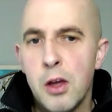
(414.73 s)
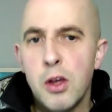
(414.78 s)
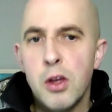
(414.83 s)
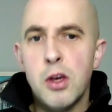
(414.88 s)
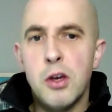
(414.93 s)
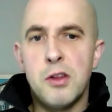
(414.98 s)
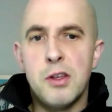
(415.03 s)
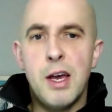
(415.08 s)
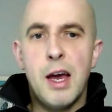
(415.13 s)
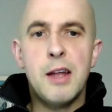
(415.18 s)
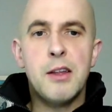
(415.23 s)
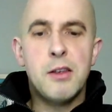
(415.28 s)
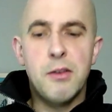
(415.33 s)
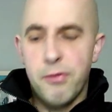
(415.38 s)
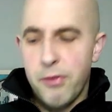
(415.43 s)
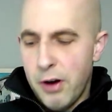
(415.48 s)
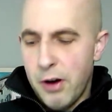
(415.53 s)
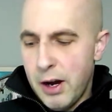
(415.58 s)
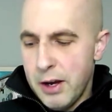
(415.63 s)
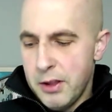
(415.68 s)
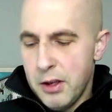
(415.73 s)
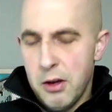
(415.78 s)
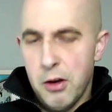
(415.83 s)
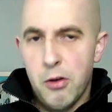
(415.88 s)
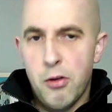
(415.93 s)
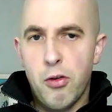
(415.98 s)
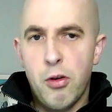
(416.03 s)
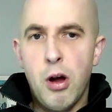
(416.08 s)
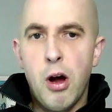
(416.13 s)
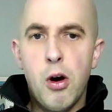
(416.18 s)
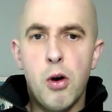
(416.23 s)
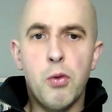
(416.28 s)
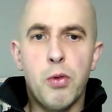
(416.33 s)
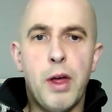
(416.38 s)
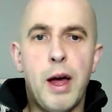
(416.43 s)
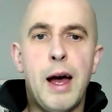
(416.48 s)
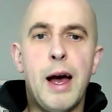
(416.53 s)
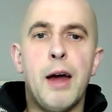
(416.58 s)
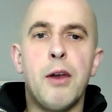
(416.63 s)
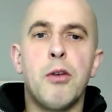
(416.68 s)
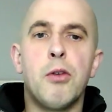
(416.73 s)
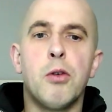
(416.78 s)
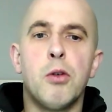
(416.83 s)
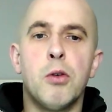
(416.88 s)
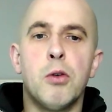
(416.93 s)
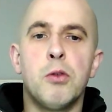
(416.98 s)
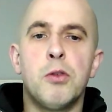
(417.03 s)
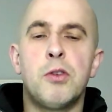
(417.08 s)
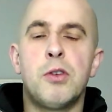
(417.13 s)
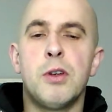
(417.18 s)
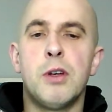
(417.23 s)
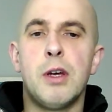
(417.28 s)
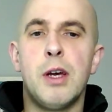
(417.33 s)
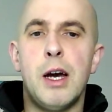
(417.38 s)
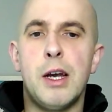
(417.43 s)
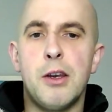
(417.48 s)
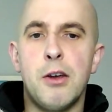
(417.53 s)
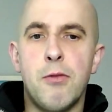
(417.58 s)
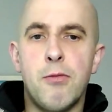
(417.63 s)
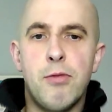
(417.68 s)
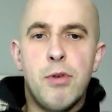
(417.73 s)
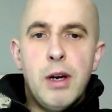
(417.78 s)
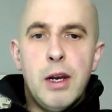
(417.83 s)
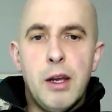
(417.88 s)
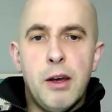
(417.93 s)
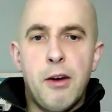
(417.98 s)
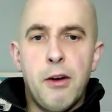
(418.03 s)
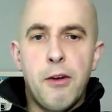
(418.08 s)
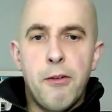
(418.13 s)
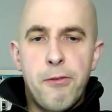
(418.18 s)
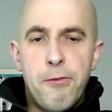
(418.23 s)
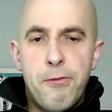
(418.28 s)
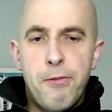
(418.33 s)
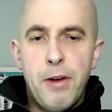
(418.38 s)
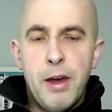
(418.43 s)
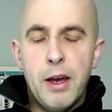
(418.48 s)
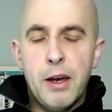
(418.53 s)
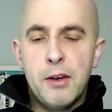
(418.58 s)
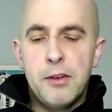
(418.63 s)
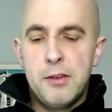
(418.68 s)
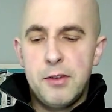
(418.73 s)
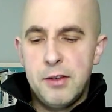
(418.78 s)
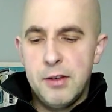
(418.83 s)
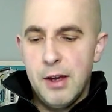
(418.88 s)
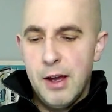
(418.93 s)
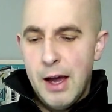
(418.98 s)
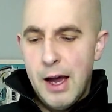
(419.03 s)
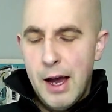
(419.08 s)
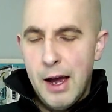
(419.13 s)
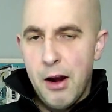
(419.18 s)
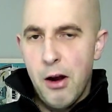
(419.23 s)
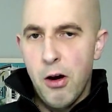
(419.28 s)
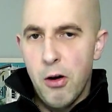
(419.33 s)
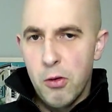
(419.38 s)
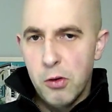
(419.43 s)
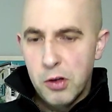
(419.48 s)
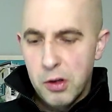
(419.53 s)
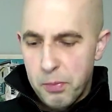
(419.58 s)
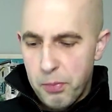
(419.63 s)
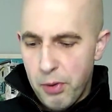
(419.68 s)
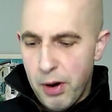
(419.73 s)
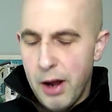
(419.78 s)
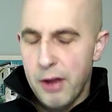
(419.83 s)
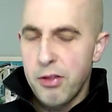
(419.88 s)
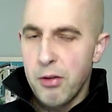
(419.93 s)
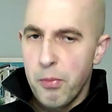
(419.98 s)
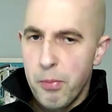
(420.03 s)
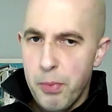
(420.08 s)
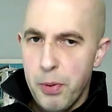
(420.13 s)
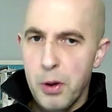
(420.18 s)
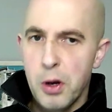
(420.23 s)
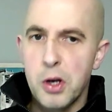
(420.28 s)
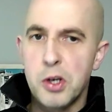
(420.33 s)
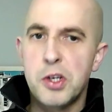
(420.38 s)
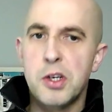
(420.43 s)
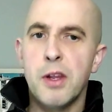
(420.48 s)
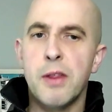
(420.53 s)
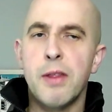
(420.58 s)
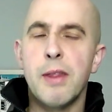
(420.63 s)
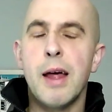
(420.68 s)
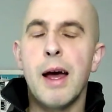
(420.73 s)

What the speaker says: you tend to find you hold the handles and you really kind of fix and hold your breath and push, and